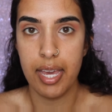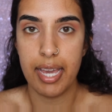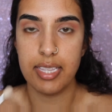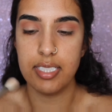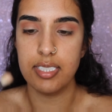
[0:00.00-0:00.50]

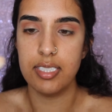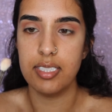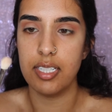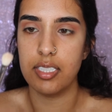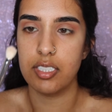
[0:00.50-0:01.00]
and this
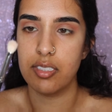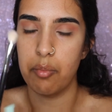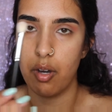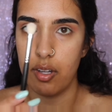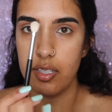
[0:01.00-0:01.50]
is a
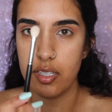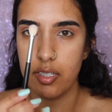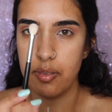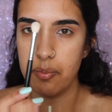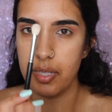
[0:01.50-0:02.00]

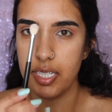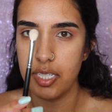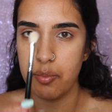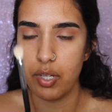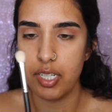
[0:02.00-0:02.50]
smaller
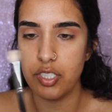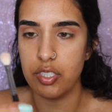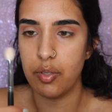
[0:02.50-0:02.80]
blending brush,